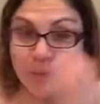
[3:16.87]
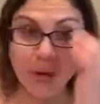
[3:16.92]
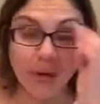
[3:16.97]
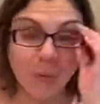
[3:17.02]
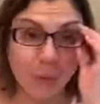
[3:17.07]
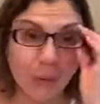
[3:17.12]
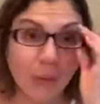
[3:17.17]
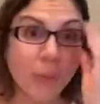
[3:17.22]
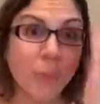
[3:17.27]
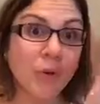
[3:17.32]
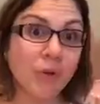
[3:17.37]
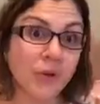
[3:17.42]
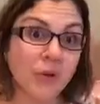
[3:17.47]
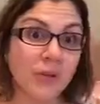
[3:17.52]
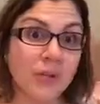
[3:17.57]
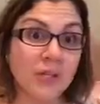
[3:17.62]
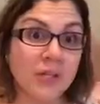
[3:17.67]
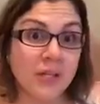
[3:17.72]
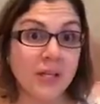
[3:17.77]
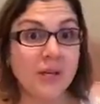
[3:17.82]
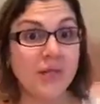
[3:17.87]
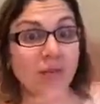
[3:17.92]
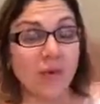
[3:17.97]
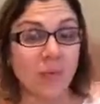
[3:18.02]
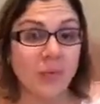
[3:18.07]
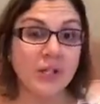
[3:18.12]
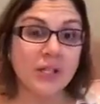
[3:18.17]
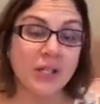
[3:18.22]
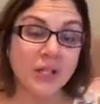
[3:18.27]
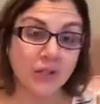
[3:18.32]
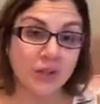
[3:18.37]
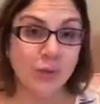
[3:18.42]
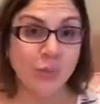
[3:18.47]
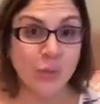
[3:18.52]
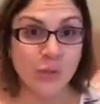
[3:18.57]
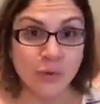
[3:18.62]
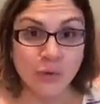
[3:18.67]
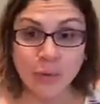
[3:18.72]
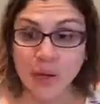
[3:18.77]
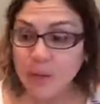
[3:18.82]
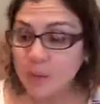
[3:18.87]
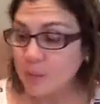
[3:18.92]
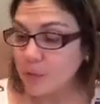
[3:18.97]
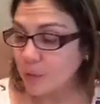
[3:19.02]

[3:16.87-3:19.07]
and we're gonna see if our prediction was right.